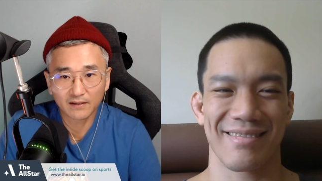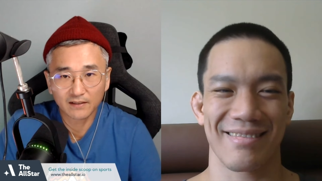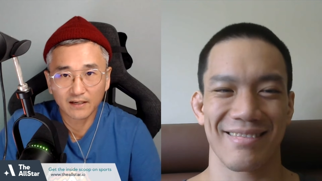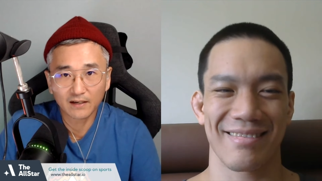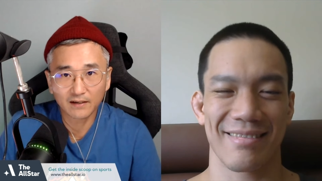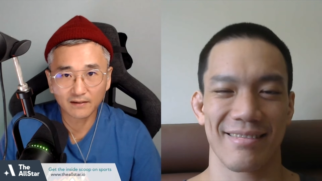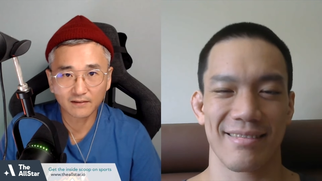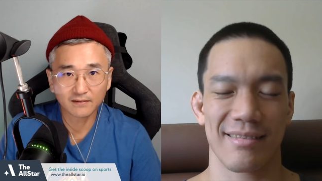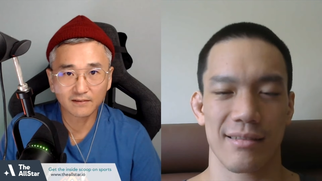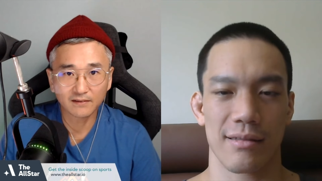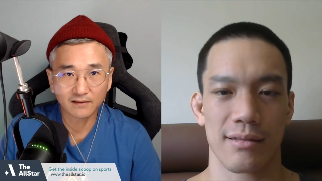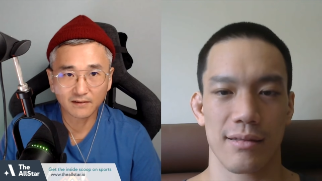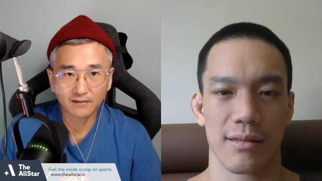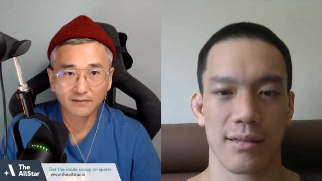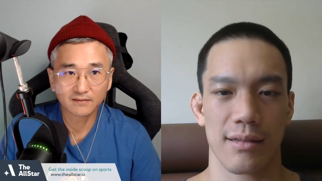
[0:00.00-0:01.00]
Speaker 1: not you
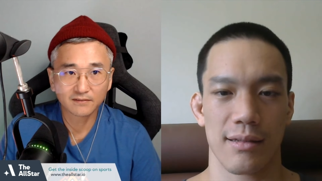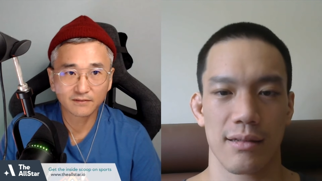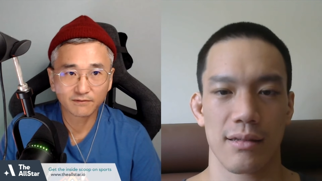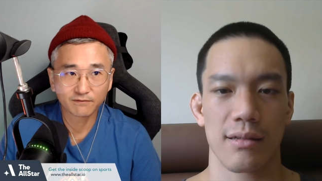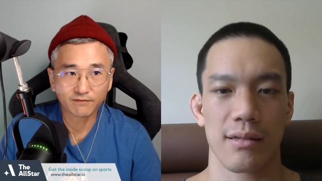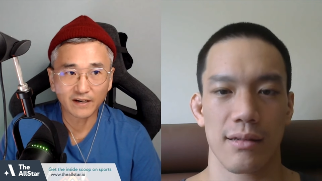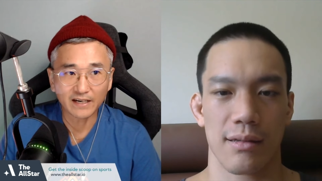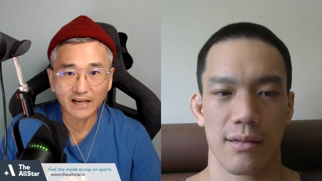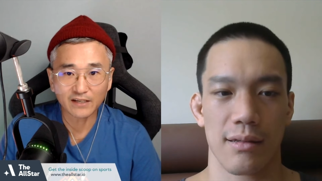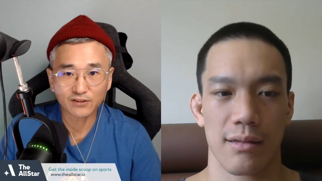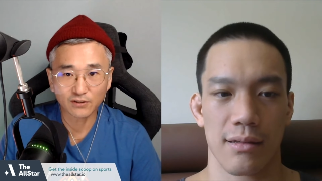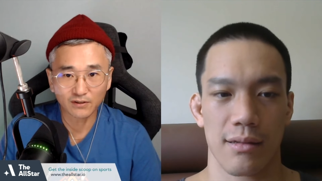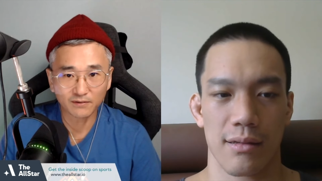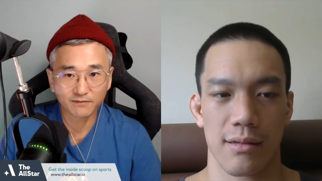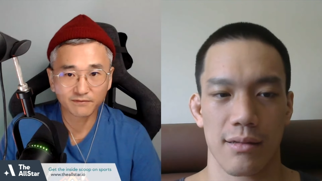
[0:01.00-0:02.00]
know
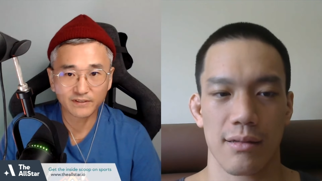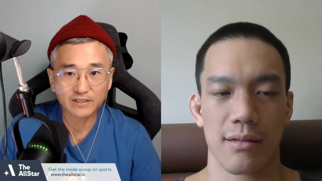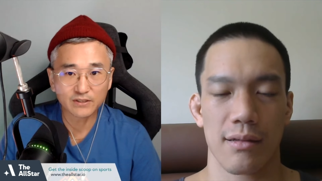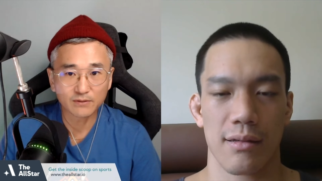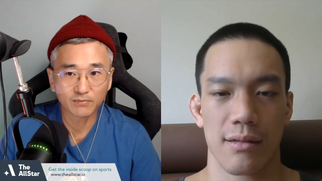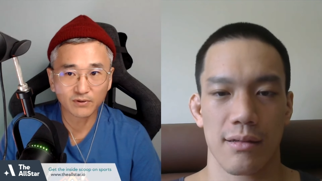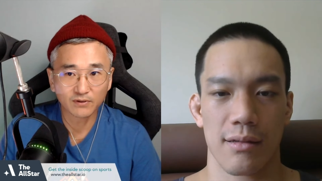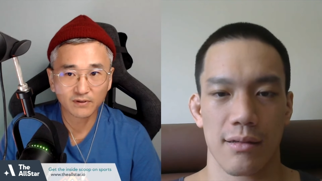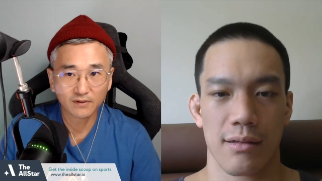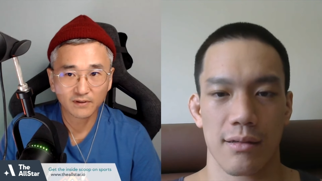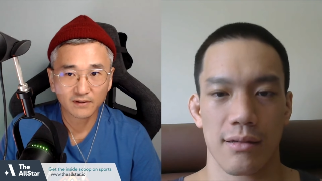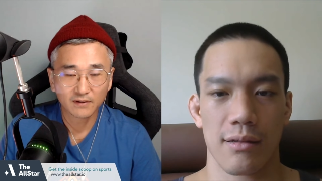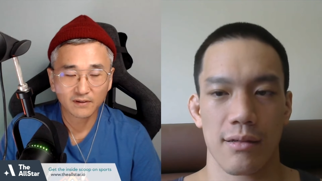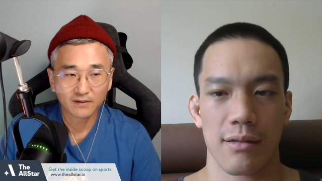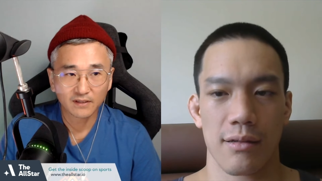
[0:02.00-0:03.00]
financially feasible,
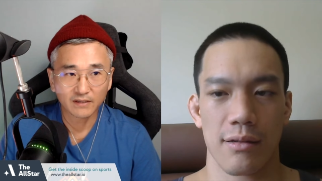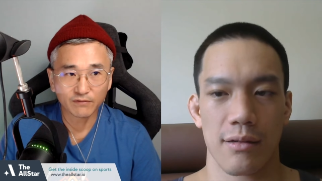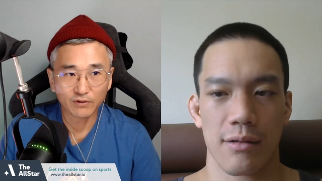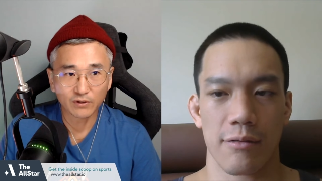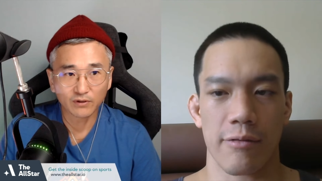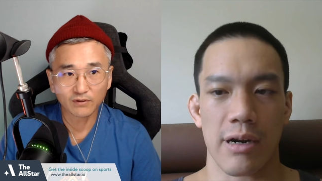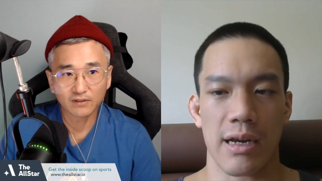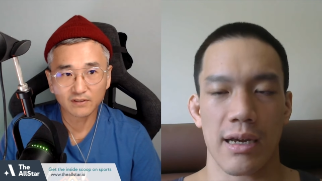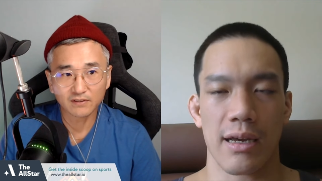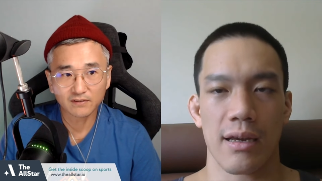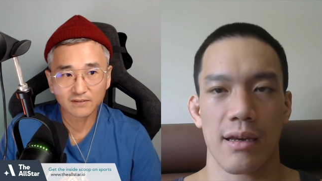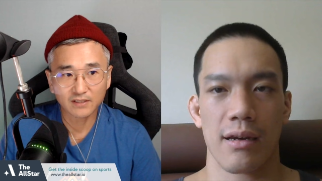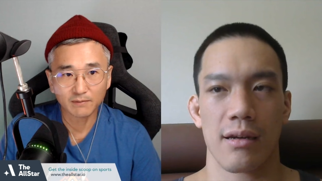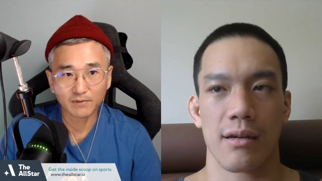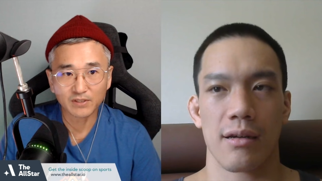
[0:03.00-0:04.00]
even though right. these
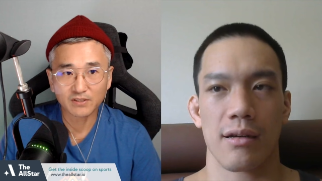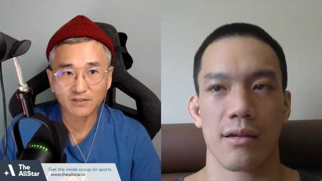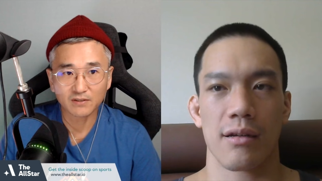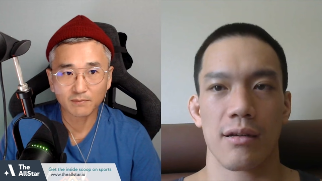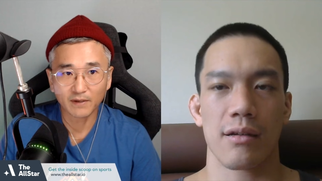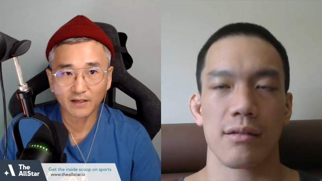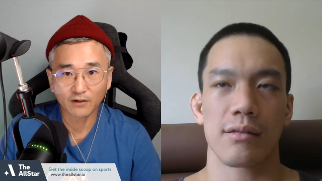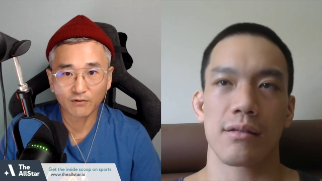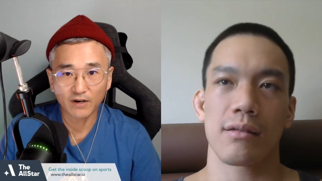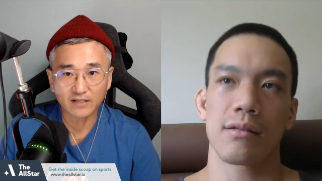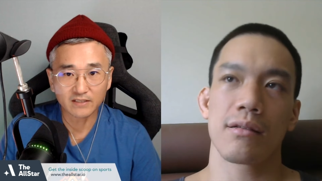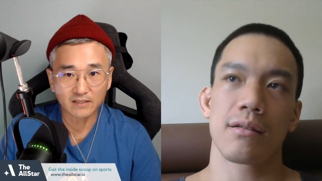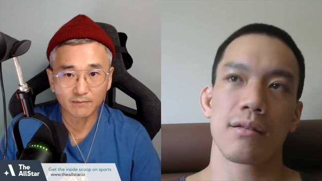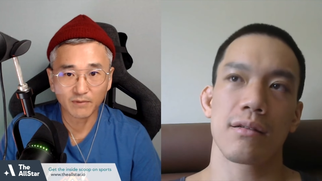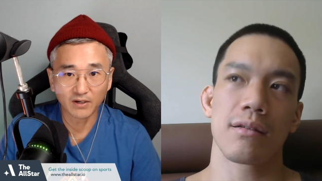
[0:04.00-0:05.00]
commissions make
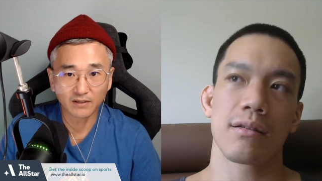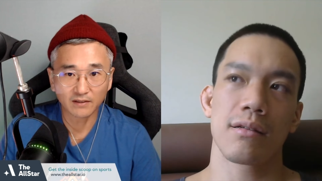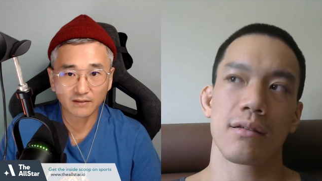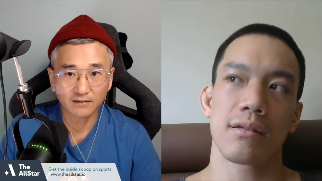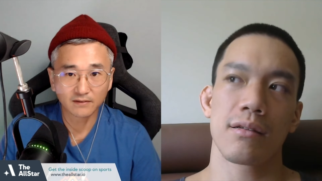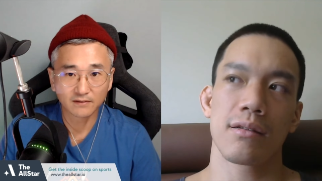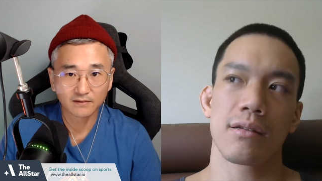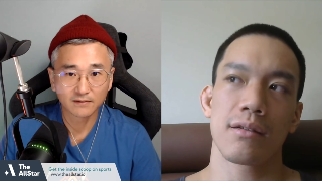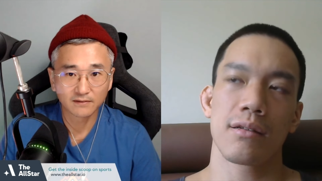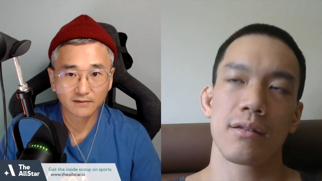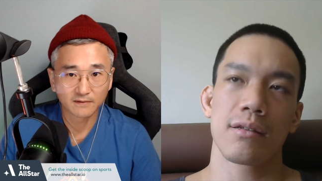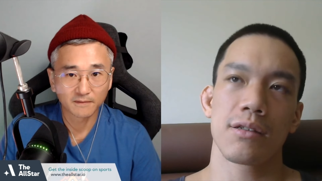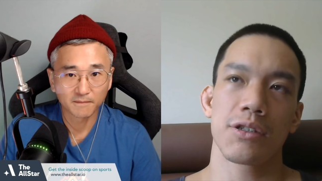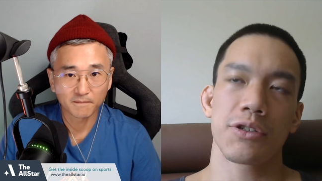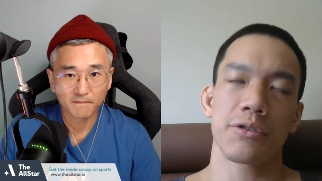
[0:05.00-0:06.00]
crazy money.
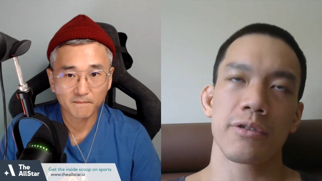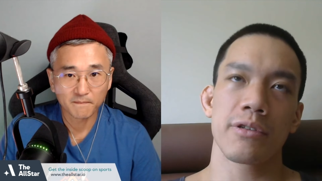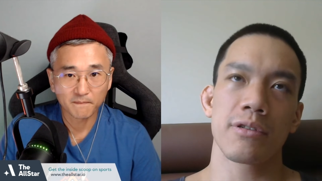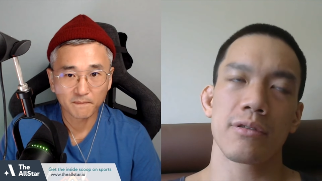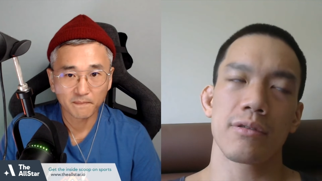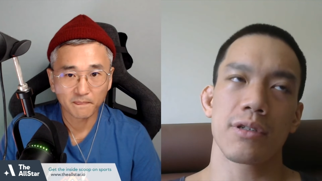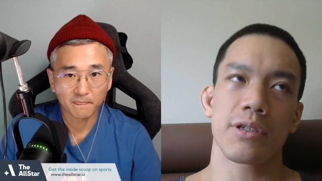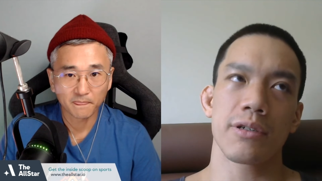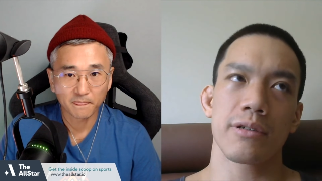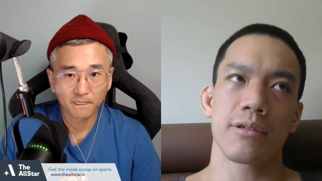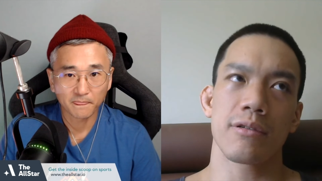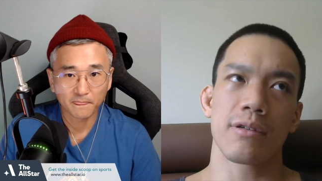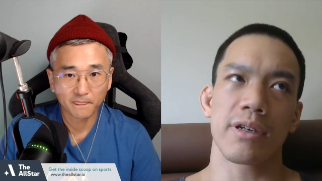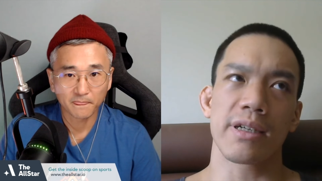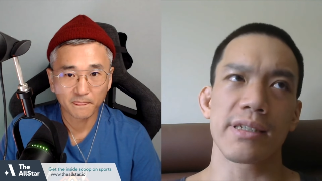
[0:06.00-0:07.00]
Speaker 2: True,
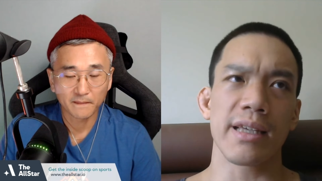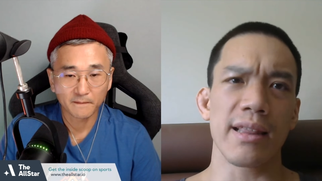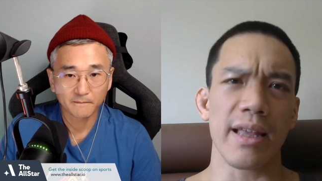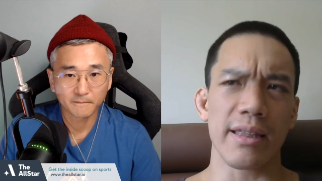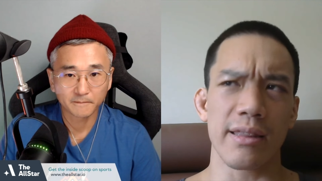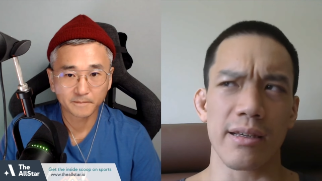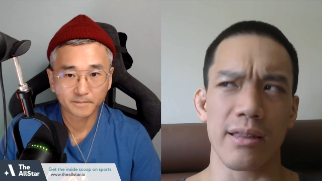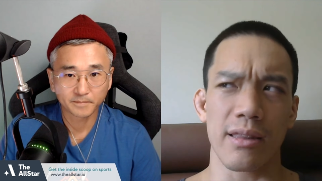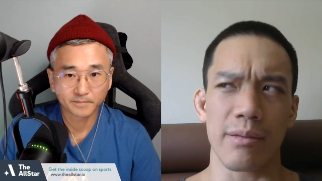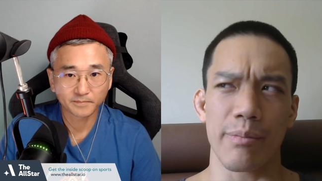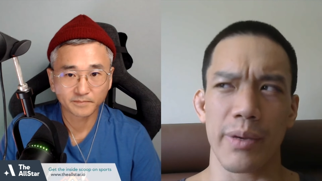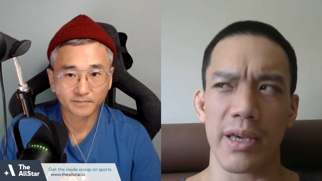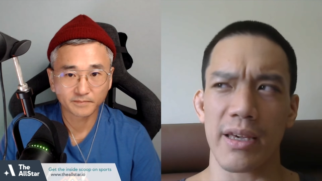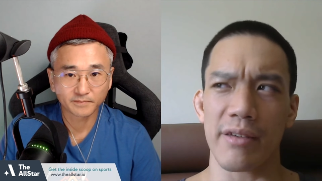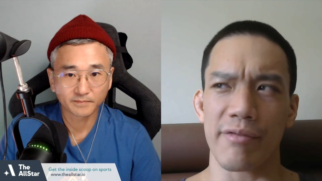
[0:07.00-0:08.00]
true. Because then, like the the
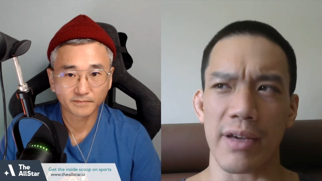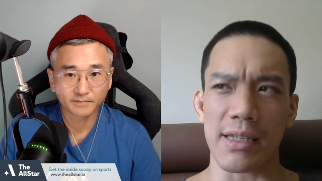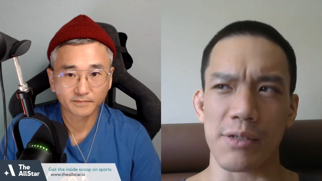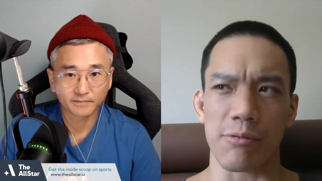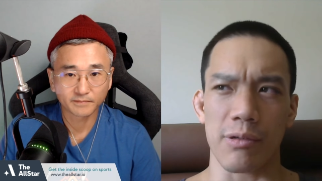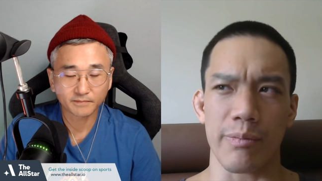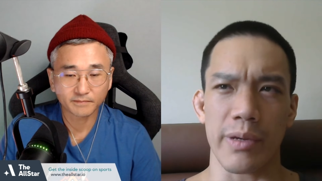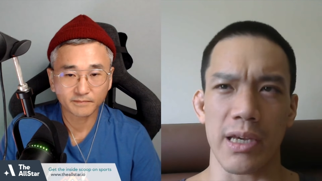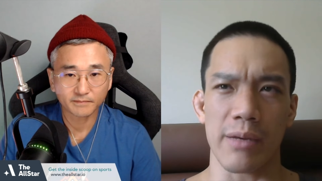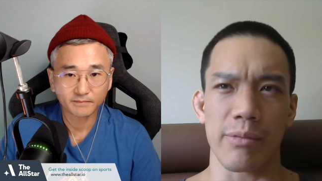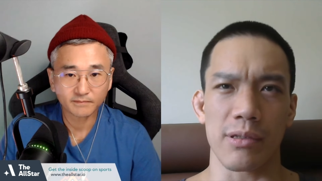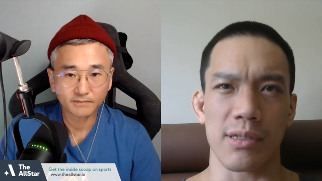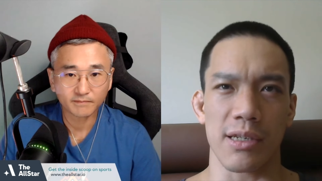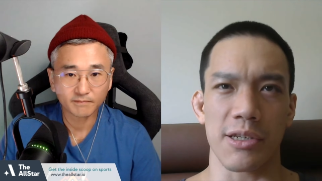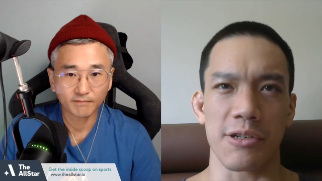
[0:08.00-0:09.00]
big events would be
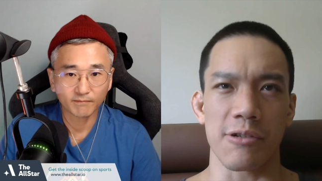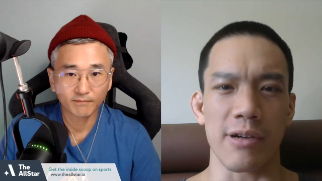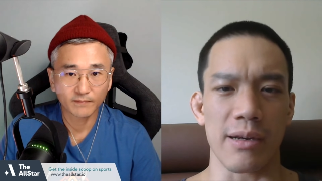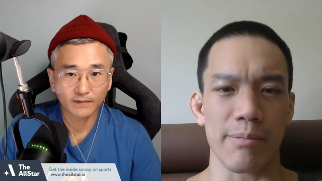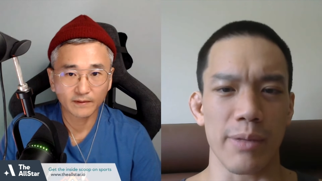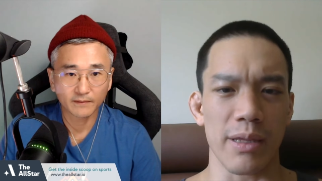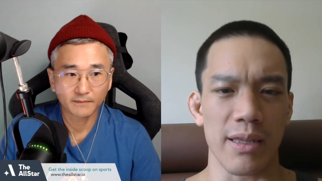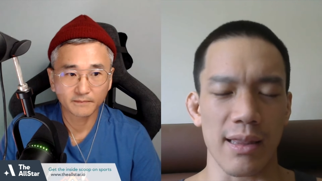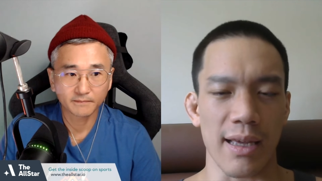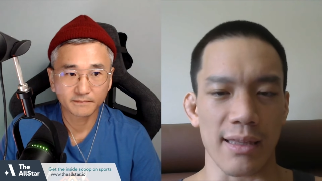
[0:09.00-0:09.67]
able to do it, but then